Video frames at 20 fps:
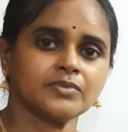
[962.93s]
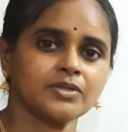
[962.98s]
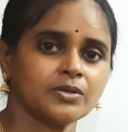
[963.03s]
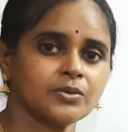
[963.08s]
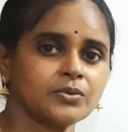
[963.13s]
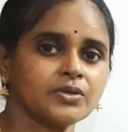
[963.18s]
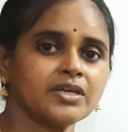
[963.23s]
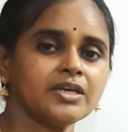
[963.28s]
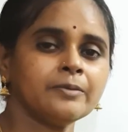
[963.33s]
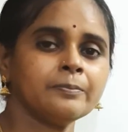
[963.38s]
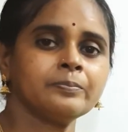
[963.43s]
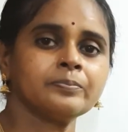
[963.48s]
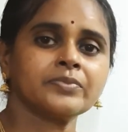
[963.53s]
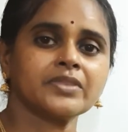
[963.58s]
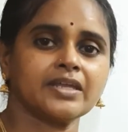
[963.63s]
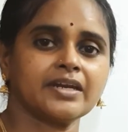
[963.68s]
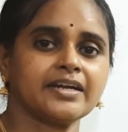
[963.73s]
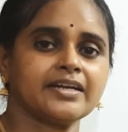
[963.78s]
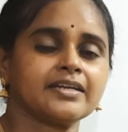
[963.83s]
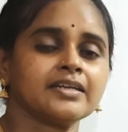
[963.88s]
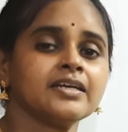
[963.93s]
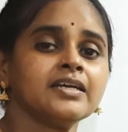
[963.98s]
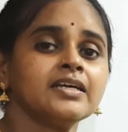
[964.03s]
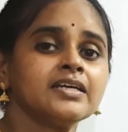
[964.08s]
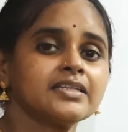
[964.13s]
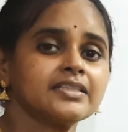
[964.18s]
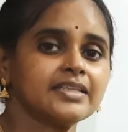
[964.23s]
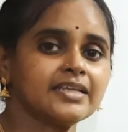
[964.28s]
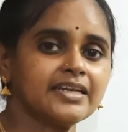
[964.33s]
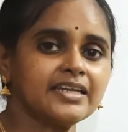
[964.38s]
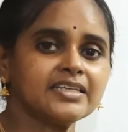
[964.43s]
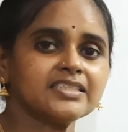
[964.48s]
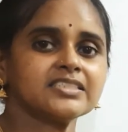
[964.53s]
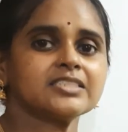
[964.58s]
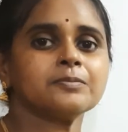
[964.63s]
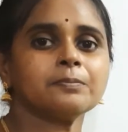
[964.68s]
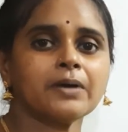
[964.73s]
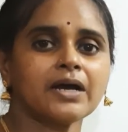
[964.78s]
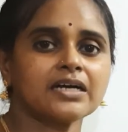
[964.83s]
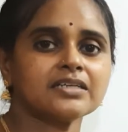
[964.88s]
Okay, right. The next
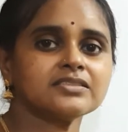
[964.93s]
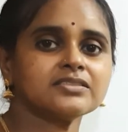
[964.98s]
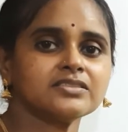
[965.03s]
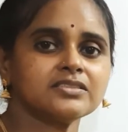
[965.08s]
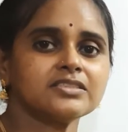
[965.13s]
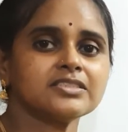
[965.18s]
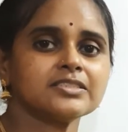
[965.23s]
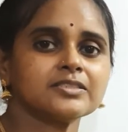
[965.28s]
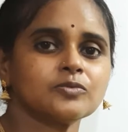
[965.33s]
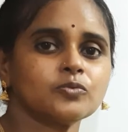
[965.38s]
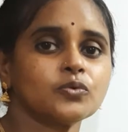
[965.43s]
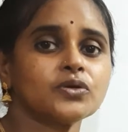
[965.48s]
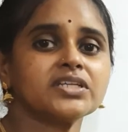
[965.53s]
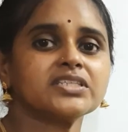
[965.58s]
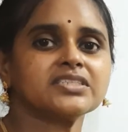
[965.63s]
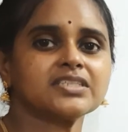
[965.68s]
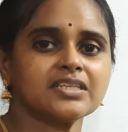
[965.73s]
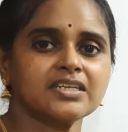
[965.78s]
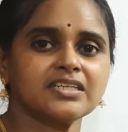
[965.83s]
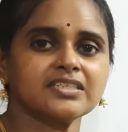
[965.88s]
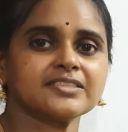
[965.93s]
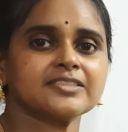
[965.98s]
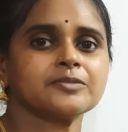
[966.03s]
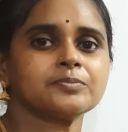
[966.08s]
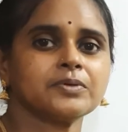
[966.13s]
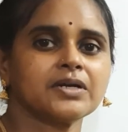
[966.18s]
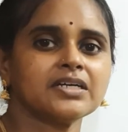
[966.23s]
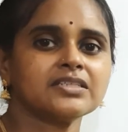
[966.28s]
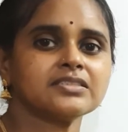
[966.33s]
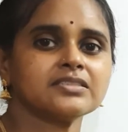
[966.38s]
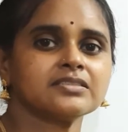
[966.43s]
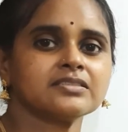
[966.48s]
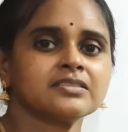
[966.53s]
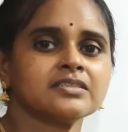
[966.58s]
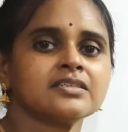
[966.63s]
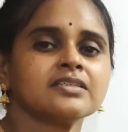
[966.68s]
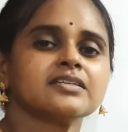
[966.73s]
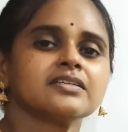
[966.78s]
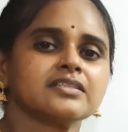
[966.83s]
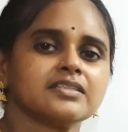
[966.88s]
pass is, what is the next pass?
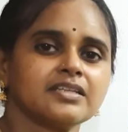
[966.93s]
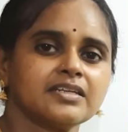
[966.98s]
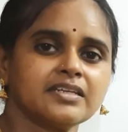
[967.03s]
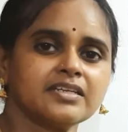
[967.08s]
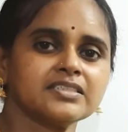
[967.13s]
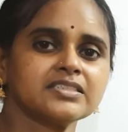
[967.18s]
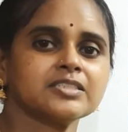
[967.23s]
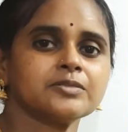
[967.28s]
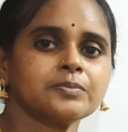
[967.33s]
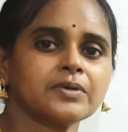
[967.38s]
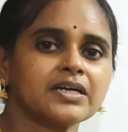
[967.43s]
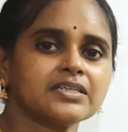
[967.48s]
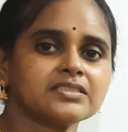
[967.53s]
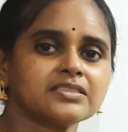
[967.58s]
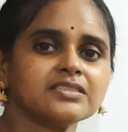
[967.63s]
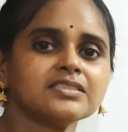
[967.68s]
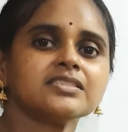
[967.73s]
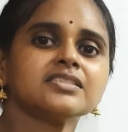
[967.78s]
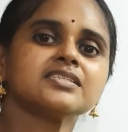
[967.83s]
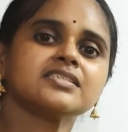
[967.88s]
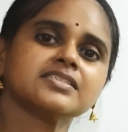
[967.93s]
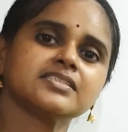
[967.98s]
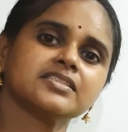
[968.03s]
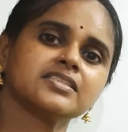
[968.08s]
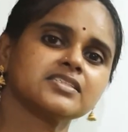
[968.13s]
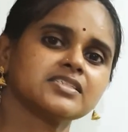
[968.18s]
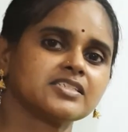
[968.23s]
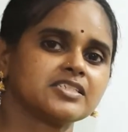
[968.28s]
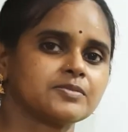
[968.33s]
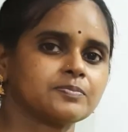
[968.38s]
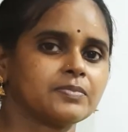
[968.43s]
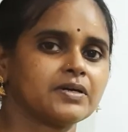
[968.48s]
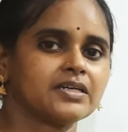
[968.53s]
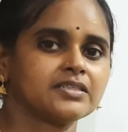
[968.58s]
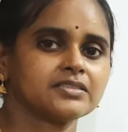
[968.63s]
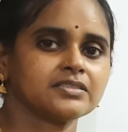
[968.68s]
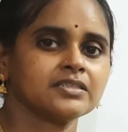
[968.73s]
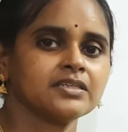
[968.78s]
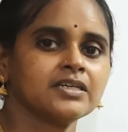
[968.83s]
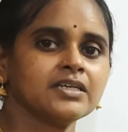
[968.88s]
The next pass is synthesis
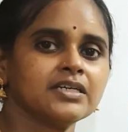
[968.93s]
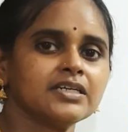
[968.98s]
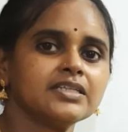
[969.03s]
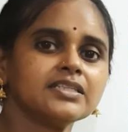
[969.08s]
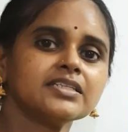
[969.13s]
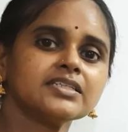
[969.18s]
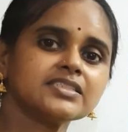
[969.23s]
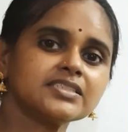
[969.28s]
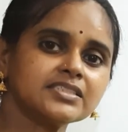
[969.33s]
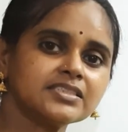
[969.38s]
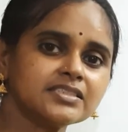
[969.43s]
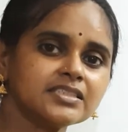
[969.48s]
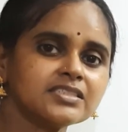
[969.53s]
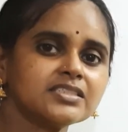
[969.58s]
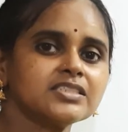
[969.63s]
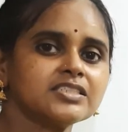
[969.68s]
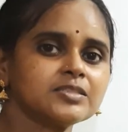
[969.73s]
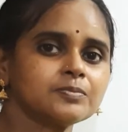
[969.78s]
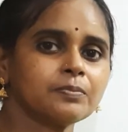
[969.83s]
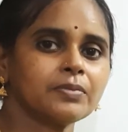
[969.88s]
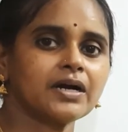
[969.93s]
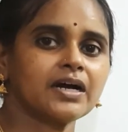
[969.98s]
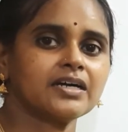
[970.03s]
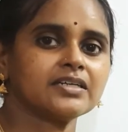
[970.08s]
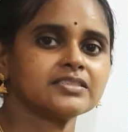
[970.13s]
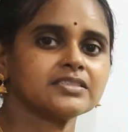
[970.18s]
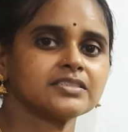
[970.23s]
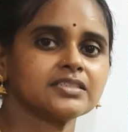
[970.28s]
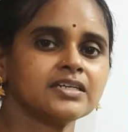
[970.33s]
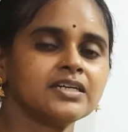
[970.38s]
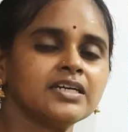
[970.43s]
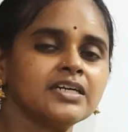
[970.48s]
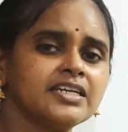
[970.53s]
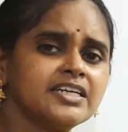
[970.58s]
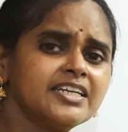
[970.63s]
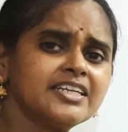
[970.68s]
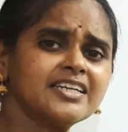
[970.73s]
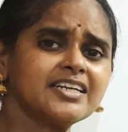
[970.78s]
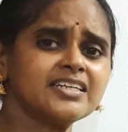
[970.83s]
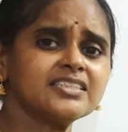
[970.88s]
pass. In the synthesis pass,
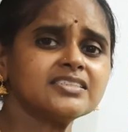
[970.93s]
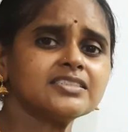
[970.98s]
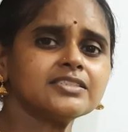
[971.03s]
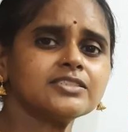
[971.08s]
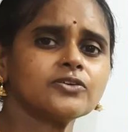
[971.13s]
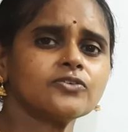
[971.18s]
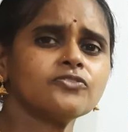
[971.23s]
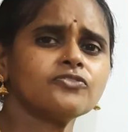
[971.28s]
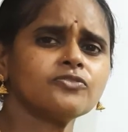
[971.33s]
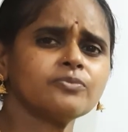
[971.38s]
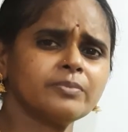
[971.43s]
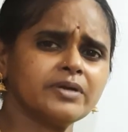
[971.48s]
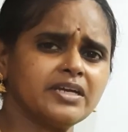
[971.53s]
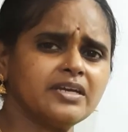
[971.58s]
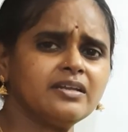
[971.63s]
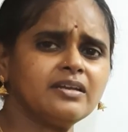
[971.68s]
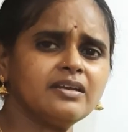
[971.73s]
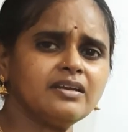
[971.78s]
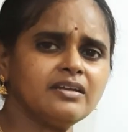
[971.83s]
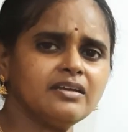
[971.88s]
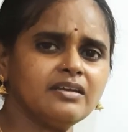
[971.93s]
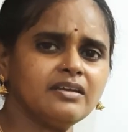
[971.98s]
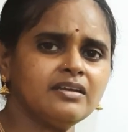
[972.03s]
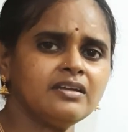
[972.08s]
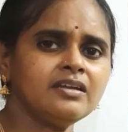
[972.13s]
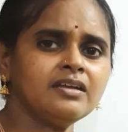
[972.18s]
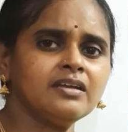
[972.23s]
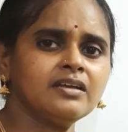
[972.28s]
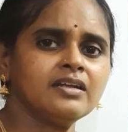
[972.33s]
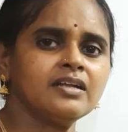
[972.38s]
it consists of mainly